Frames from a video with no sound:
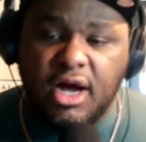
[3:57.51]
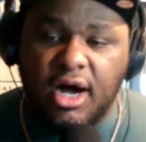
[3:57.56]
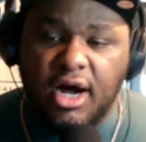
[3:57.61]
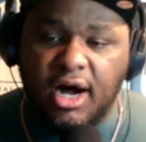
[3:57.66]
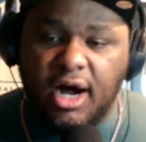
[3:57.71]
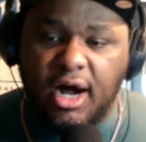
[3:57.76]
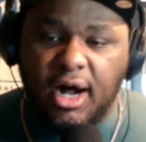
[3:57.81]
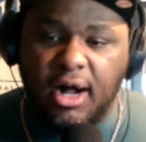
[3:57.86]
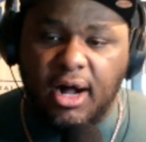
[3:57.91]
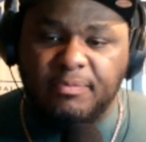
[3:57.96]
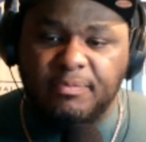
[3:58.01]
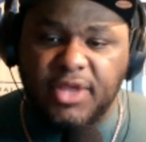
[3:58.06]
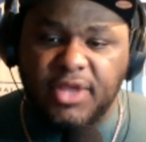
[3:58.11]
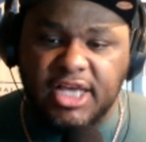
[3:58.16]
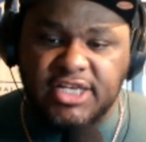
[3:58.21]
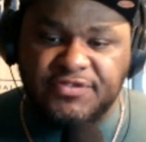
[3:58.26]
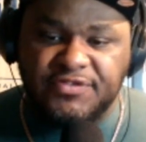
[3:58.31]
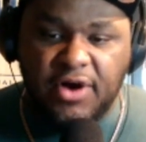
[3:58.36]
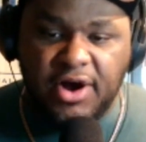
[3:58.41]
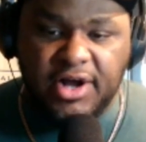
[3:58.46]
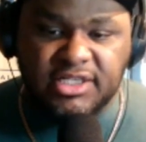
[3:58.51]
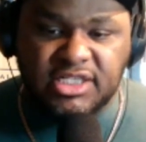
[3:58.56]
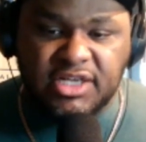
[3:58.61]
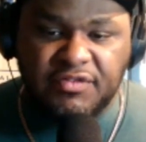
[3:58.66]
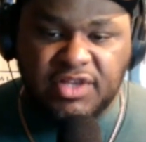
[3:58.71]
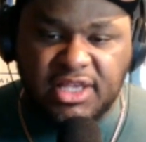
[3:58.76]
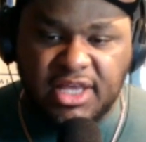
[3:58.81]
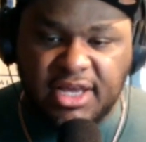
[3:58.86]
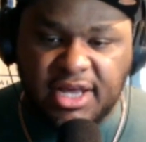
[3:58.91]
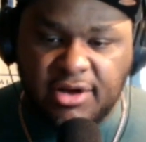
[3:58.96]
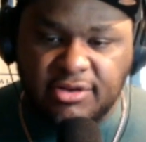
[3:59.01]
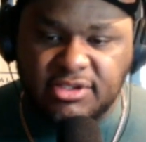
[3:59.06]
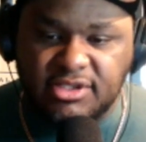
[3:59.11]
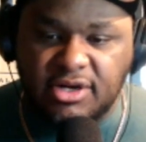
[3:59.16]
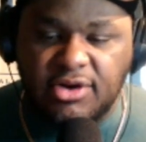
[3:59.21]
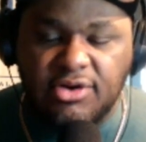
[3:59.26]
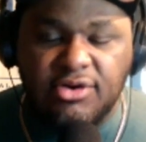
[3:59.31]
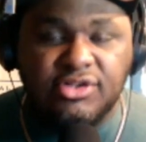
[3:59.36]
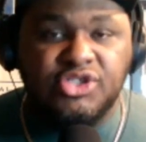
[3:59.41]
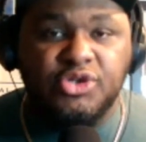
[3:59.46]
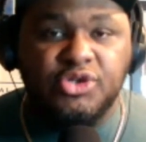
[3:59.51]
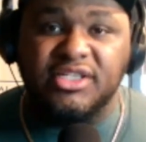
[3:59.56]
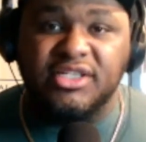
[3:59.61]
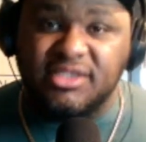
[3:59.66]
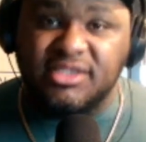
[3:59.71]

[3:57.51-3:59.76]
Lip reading: As far as everything else goes, you can